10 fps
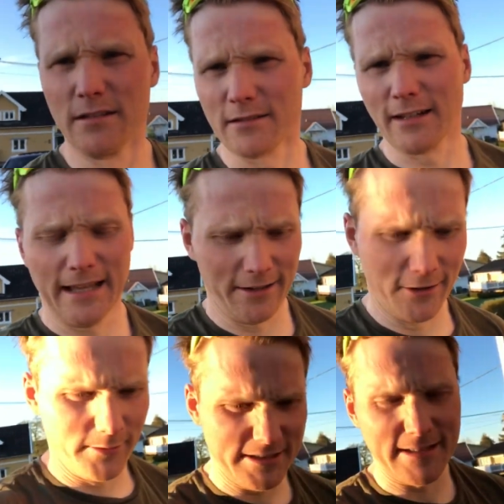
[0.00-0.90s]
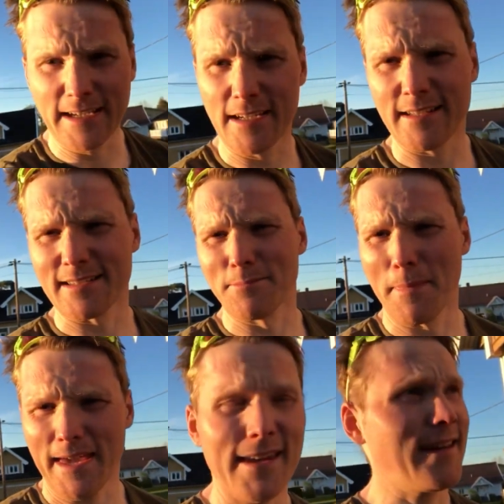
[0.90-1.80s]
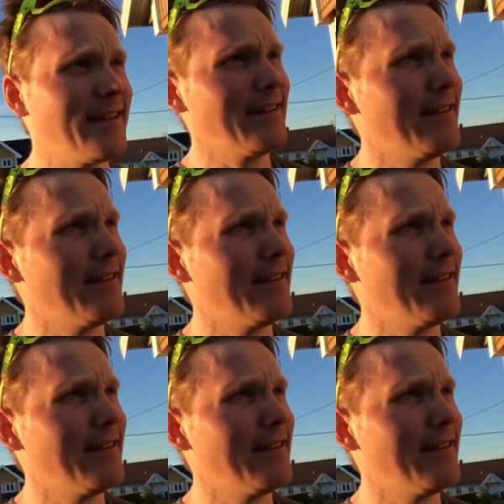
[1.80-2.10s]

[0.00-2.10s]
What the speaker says: So I don't know which day, this is May.